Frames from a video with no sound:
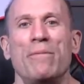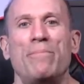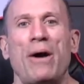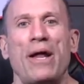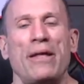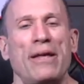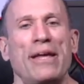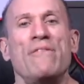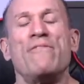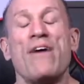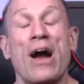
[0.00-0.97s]
But
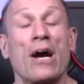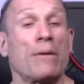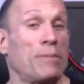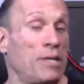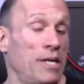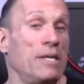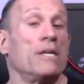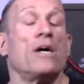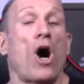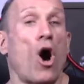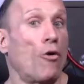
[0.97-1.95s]
invariably,
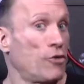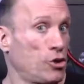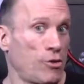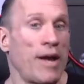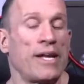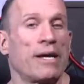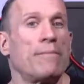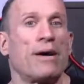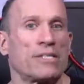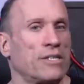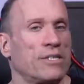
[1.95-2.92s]
overtraining a
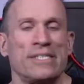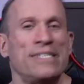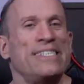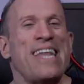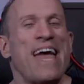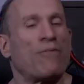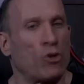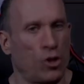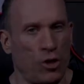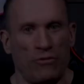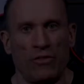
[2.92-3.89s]
muscle is never
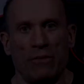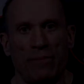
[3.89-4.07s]
good for the